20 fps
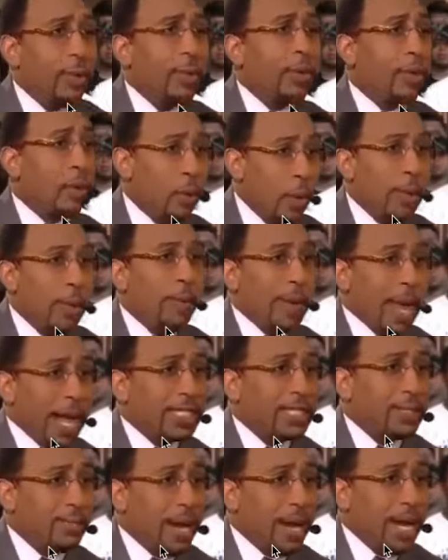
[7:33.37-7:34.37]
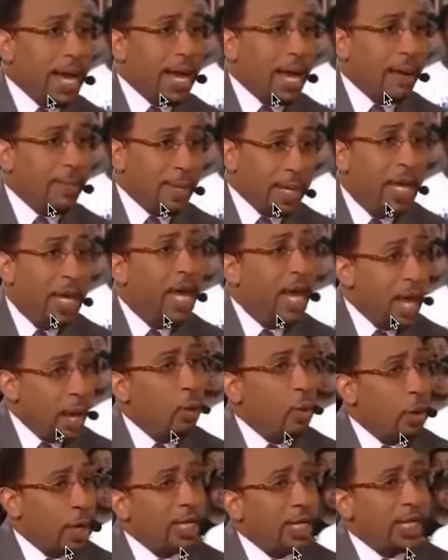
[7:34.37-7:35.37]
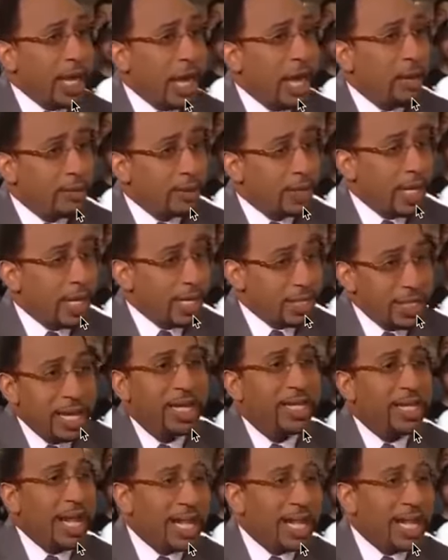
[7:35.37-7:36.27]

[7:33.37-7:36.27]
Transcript: they would have went back to Miami and won in Game Six.